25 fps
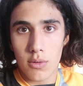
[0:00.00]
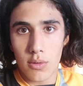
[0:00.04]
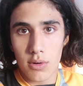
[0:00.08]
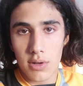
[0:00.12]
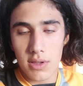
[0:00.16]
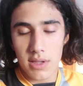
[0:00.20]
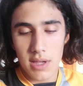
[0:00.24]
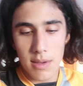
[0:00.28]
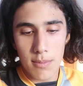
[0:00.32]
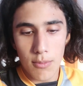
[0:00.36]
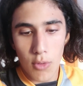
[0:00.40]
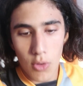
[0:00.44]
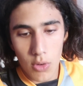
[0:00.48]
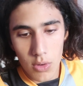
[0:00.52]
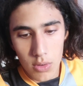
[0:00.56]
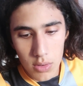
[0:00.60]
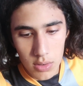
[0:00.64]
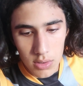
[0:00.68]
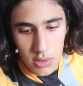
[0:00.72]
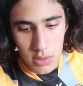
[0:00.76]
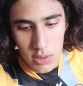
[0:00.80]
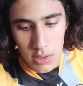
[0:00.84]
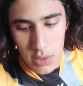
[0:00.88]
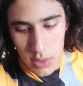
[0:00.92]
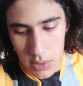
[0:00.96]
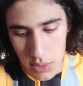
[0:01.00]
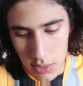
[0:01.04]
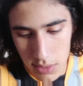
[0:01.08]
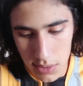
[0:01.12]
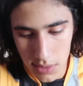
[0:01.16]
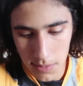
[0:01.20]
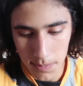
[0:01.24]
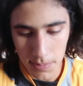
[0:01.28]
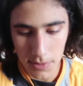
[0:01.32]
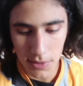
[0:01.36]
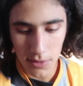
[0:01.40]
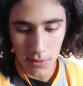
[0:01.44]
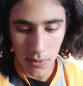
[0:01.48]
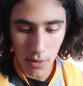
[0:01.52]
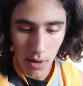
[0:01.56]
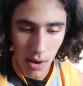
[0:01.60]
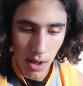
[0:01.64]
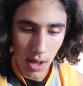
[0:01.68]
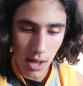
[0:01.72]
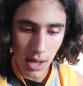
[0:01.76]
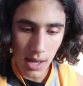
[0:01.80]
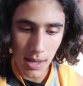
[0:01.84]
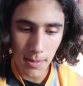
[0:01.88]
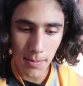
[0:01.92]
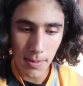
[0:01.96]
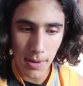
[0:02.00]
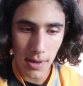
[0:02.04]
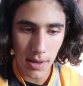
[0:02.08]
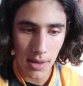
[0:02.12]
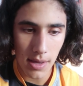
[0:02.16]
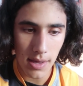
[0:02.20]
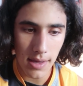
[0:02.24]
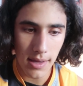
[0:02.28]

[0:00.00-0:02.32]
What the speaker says: you want to see more, subscribe,